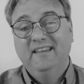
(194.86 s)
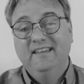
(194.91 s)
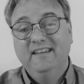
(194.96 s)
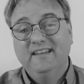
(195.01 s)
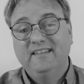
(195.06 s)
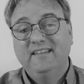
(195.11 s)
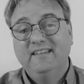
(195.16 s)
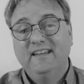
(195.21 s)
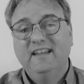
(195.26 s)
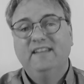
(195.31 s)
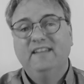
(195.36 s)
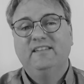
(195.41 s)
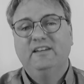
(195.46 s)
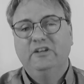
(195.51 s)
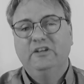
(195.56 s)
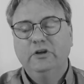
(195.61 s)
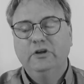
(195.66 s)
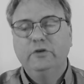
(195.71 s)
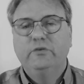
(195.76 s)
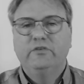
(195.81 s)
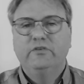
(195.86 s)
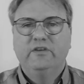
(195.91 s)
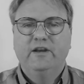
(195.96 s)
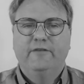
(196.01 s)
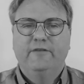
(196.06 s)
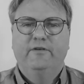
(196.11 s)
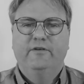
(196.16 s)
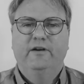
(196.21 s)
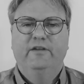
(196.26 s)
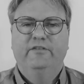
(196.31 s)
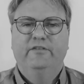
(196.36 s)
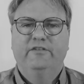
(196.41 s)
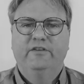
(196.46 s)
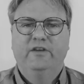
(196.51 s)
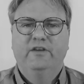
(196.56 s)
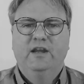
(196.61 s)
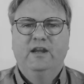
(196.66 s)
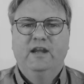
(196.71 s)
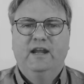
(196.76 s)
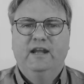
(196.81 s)
This is a huge
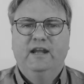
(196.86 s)
difference.